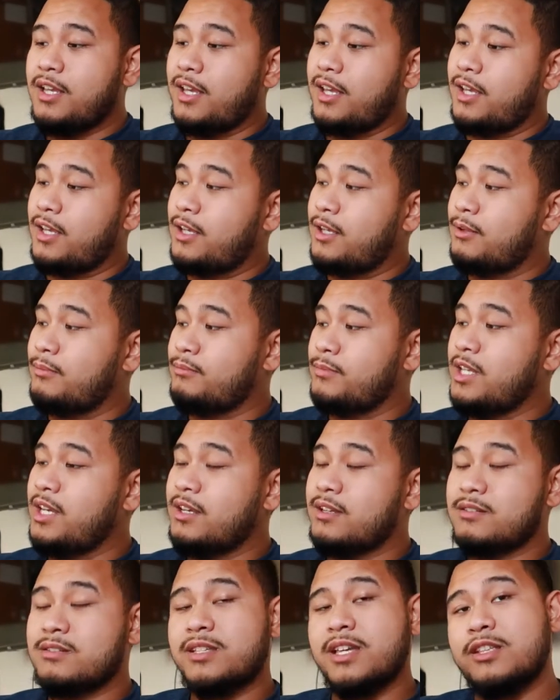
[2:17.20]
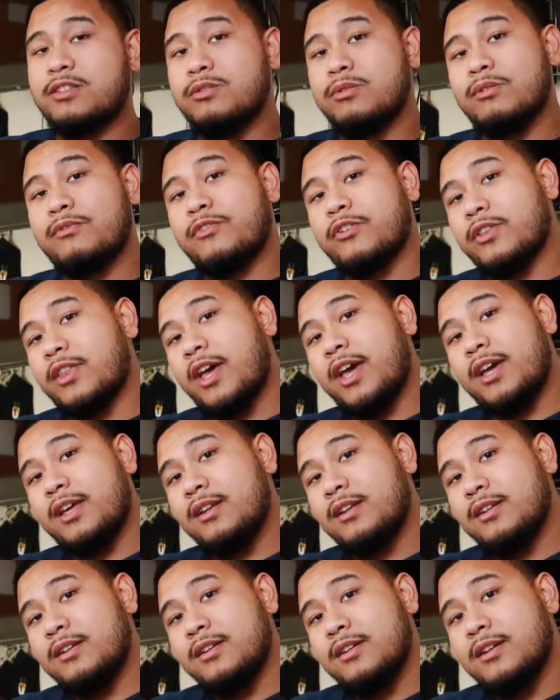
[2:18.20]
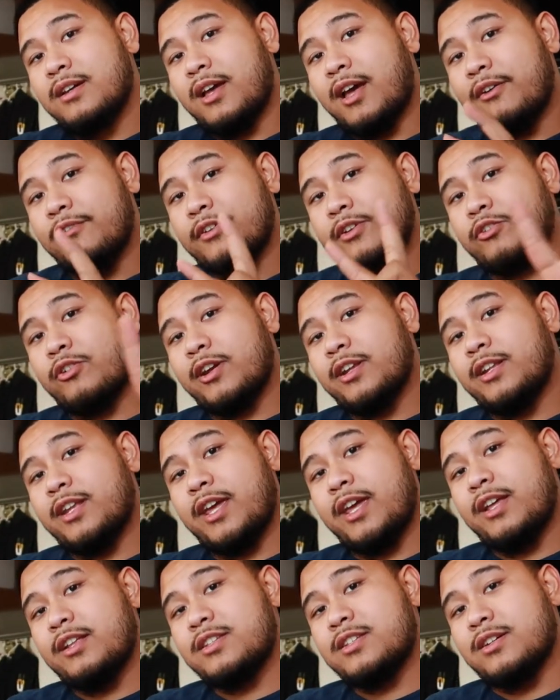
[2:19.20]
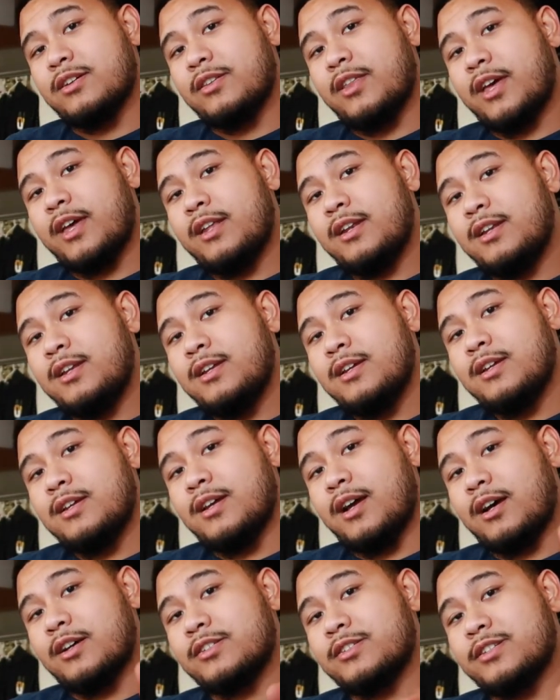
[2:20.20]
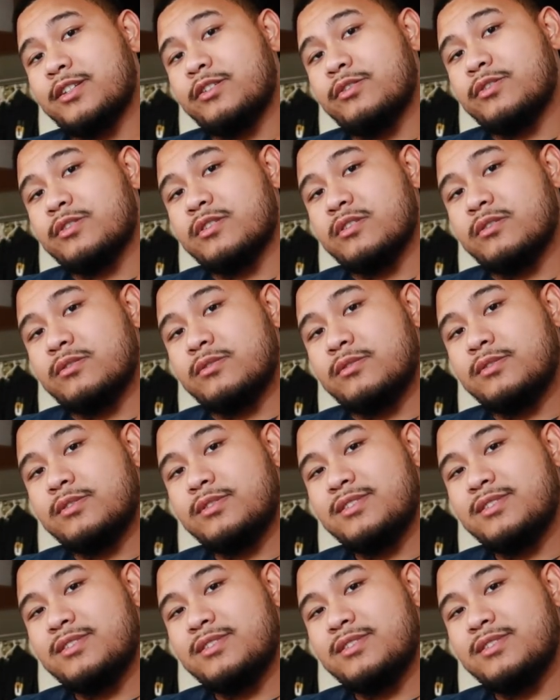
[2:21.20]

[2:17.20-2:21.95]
and yeah, stay tuned for that. Have a great day until then. I'll see you soon.